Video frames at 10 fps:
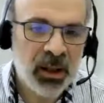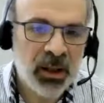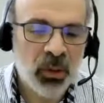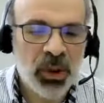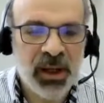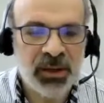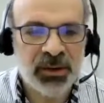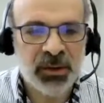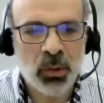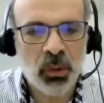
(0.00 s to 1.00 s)
Okay,
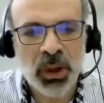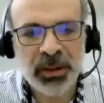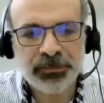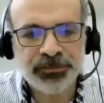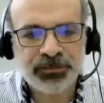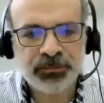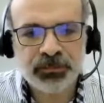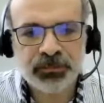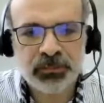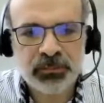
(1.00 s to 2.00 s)
so
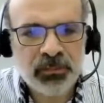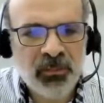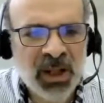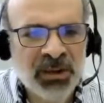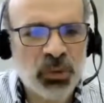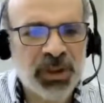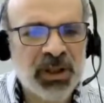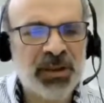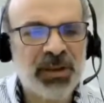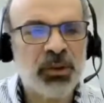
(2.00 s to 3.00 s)
so that's
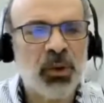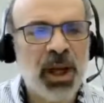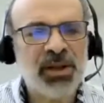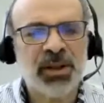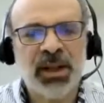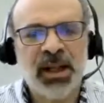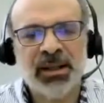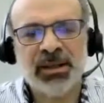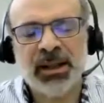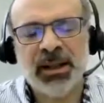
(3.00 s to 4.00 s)
the situation,
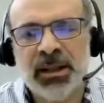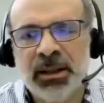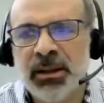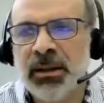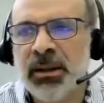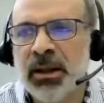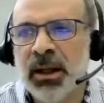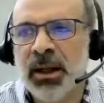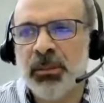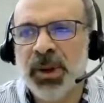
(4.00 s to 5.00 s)
and
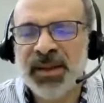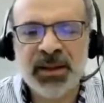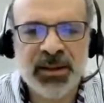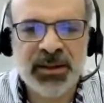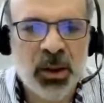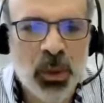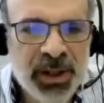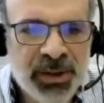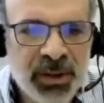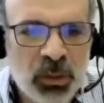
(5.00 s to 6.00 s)
basically the
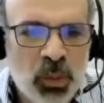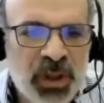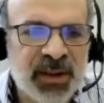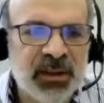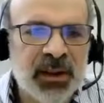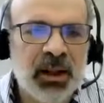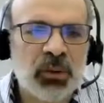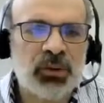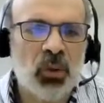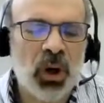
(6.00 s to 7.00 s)
question we set out
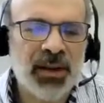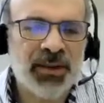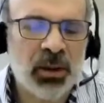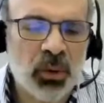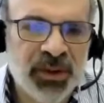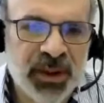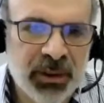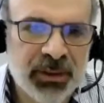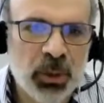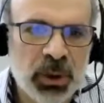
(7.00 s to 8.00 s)
to ask
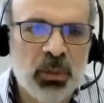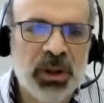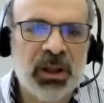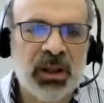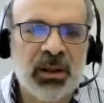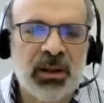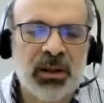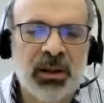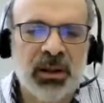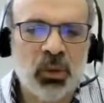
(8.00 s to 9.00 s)
ourselves when we
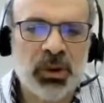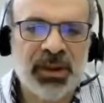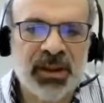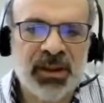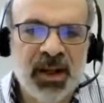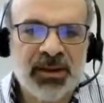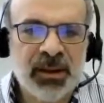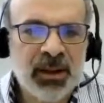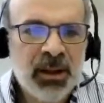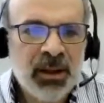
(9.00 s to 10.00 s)
looked at that,
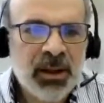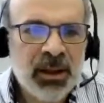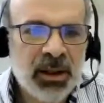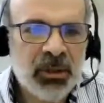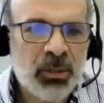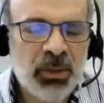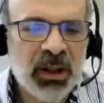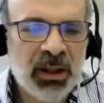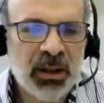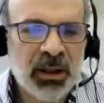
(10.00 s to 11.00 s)
if
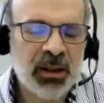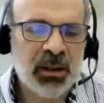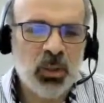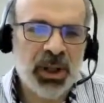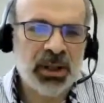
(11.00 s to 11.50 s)
we can